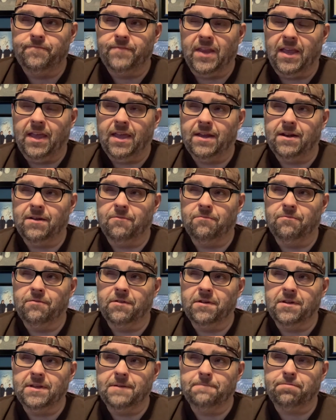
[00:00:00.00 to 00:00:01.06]
in a
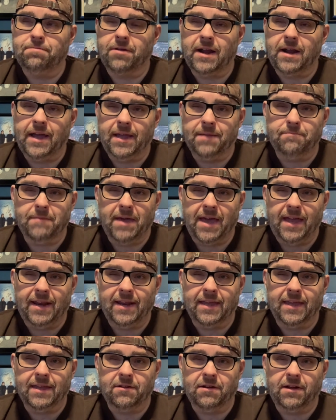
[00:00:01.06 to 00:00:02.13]
really
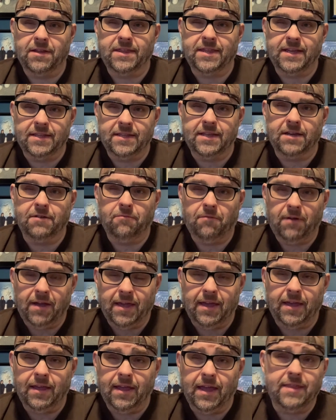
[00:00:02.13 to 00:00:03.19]
pragmatic and authentic
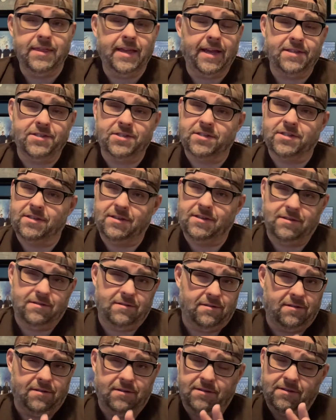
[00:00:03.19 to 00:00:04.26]
way. And that's
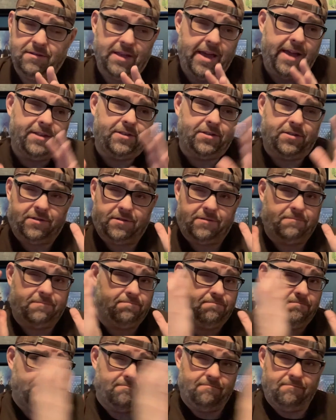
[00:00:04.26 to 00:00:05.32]
that's
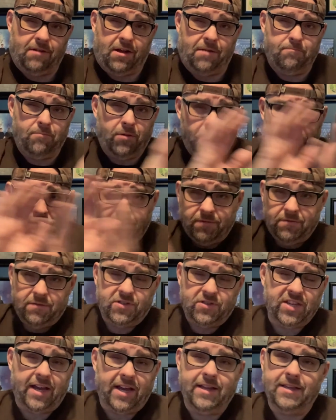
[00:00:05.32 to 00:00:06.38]
on both
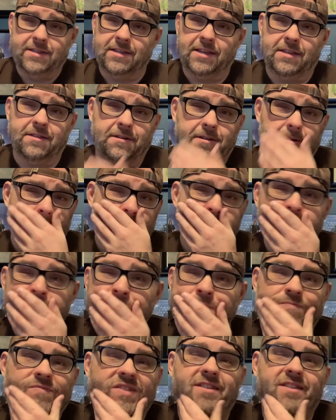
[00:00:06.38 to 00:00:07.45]
sides. Either,
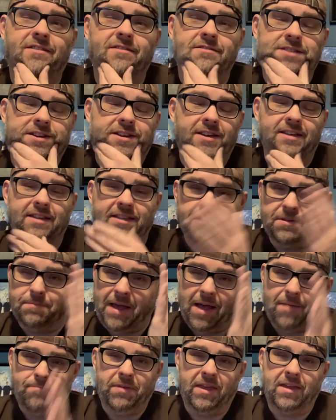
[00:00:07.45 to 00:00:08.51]
you know, it's
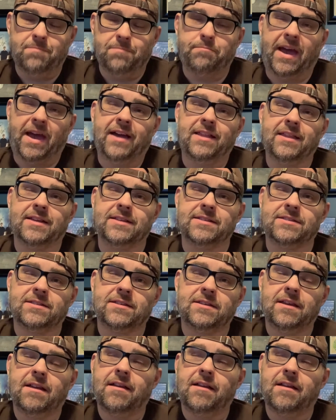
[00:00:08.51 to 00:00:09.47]
about being balanced.